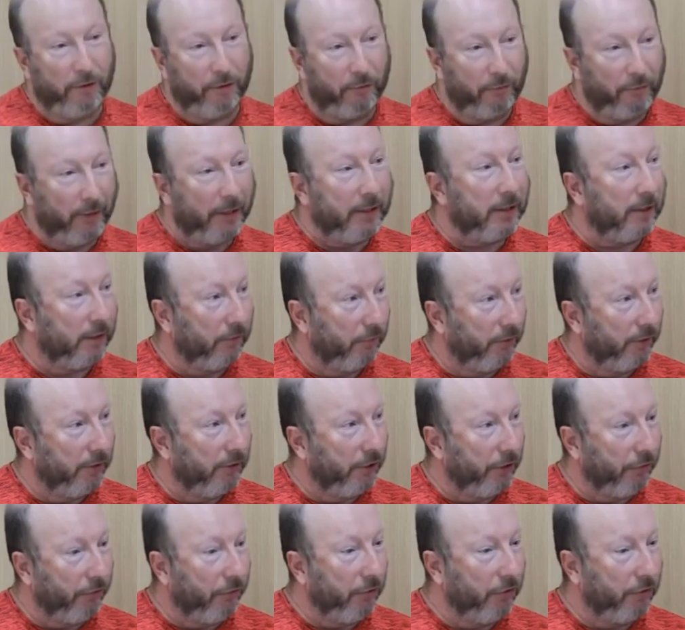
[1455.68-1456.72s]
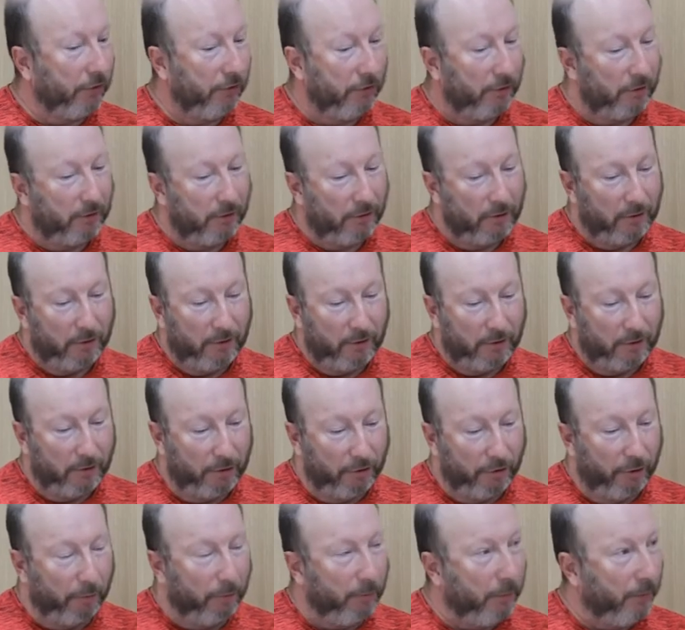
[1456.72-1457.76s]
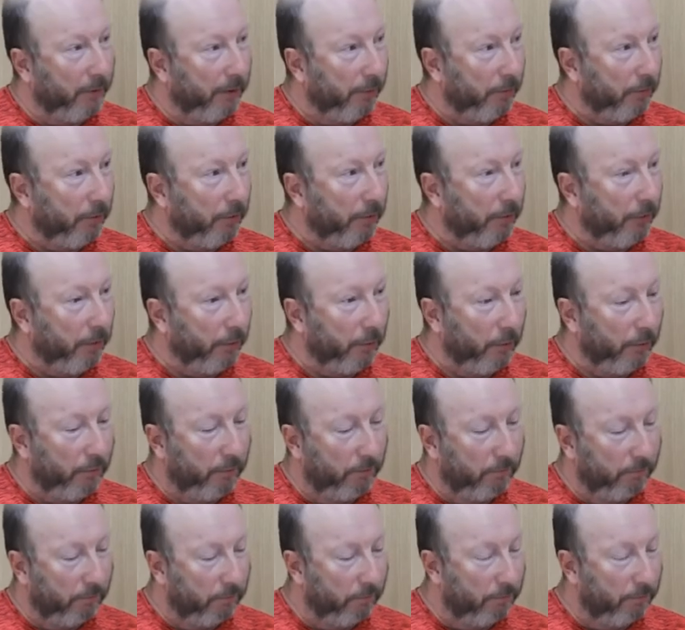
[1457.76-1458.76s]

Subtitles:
on the face of it, you've got a group of people who